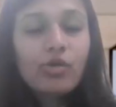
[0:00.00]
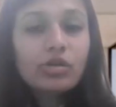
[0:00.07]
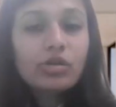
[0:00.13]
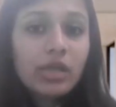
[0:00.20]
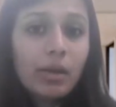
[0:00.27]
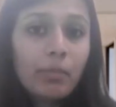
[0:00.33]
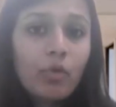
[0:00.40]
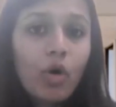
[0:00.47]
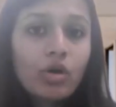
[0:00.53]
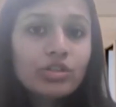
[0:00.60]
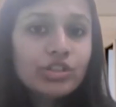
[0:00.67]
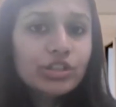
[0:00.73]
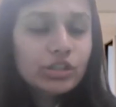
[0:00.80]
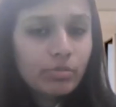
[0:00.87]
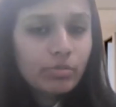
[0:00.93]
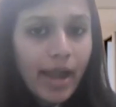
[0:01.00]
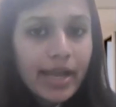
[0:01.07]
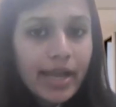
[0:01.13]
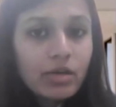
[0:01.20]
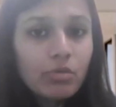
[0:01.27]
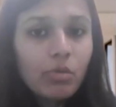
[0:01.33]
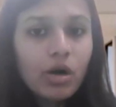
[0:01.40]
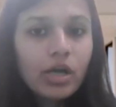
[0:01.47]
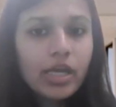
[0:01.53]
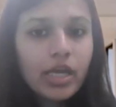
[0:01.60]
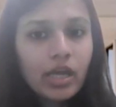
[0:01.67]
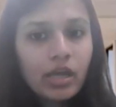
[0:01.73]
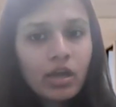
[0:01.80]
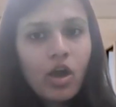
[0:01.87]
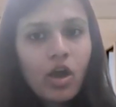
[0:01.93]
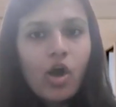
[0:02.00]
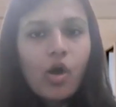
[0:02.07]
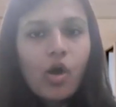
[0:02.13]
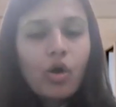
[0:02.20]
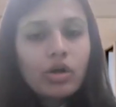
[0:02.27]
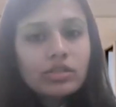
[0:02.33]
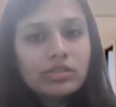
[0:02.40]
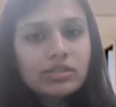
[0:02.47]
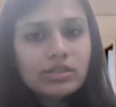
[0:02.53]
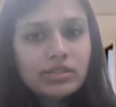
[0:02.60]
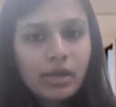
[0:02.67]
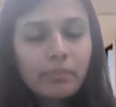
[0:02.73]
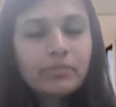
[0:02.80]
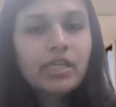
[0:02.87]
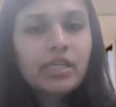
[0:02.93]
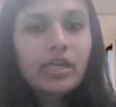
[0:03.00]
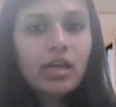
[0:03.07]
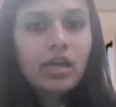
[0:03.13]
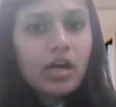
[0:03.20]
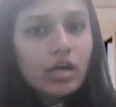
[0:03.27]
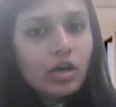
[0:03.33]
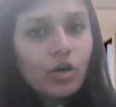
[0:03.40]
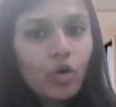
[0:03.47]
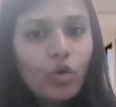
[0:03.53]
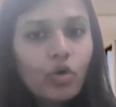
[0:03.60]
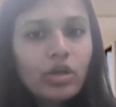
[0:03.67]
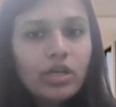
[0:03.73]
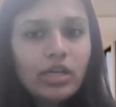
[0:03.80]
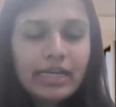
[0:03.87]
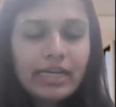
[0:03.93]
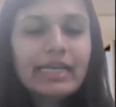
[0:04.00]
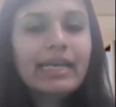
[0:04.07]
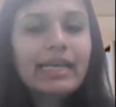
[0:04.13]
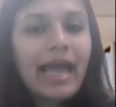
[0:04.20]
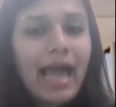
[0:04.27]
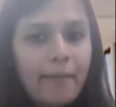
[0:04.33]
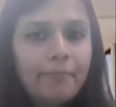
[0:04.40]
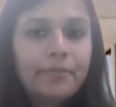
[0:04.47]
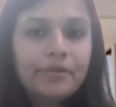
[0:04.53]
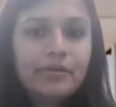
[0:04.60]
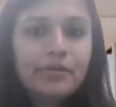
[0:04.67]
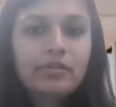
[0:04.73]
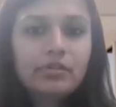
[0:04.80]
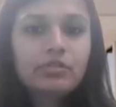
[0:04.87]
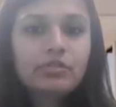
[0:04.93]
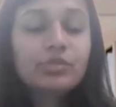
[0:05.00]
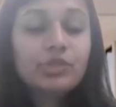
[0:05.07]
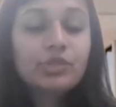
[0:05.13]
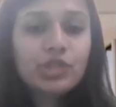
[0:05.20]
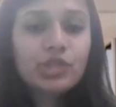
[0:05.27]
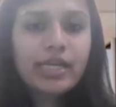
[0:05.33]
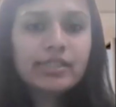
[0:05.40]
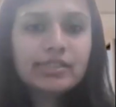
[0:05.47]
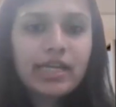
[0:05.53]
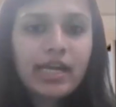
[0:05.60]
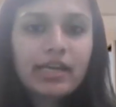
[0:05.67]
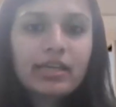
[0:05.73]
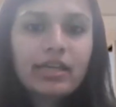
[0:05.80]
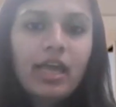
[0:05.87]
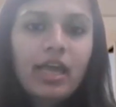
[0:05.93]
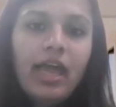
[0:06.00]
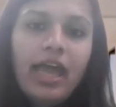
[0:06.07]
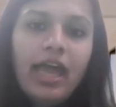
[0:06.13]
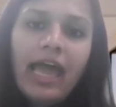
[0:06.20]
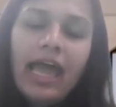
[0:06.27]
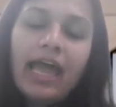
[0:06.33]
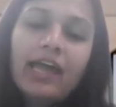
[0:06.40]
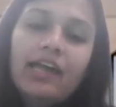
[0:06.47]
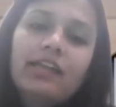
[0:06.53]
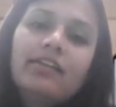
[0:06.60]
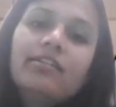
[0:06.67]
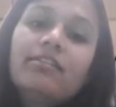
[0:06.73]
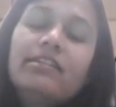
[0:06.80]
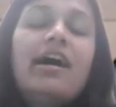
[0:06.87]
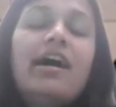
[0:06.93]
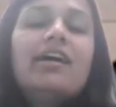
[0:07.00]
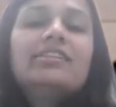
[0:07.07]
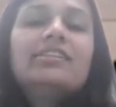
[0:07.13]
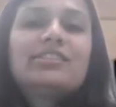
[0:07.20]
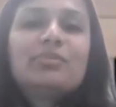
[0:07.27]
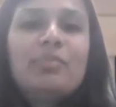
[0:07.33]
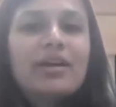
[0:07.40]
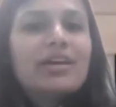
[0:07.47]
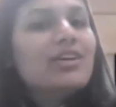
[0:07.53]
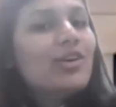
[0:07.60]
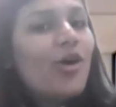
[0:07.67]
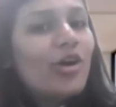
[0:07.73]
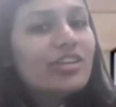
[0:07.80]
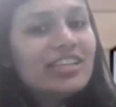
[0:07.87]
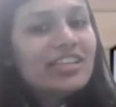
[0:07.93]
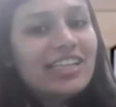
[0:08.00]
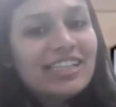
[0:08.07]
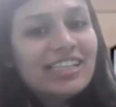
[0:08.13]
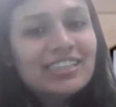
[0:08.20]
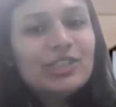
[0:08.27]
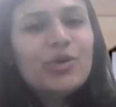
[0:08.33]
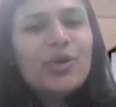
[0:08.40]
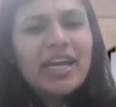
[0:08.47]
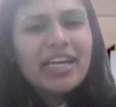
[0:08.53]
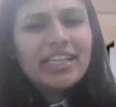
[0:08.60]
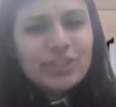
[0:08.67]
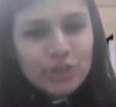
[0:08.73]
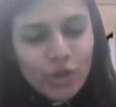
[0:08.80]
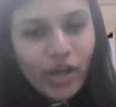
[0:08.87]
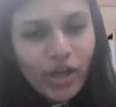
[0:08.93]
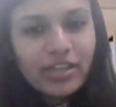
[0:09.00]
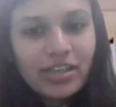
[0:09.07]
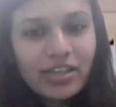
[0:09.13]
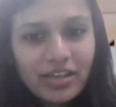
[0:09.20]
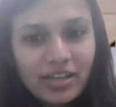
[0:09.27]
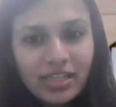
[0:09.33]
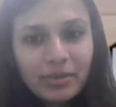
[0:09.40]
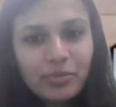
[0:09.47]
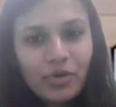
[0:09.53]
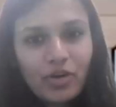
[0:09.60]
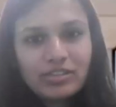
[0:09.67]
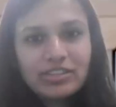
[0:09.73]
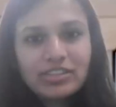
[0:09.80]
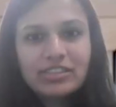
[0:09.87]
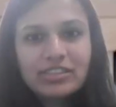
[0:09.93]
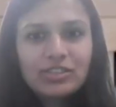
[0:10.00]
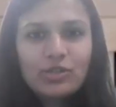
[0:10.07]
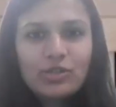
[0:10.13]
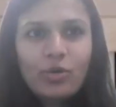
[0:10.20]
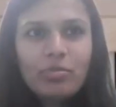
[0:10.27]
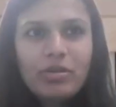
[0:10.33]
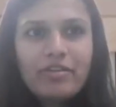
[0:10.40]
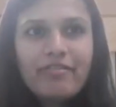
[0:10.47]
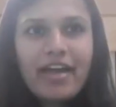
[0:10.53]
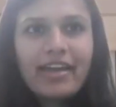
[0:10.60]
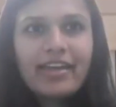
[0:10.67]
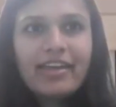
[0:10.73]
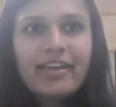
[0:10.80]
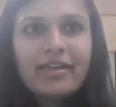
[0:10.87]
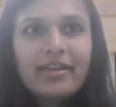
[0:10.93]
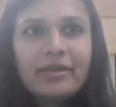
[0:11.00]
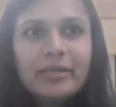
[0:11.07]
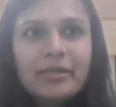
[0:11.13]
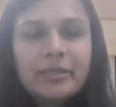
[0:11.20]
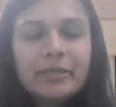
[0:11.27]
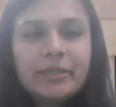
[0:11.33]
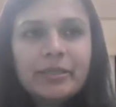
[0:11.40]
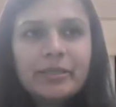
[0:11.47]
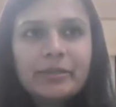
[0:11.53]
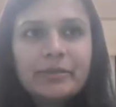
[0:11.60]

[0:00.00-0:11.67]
your subconscious mind working on something, a goal, it'll happen. Visualize that. And last but not the least, you enjoy the learning process. Don't be very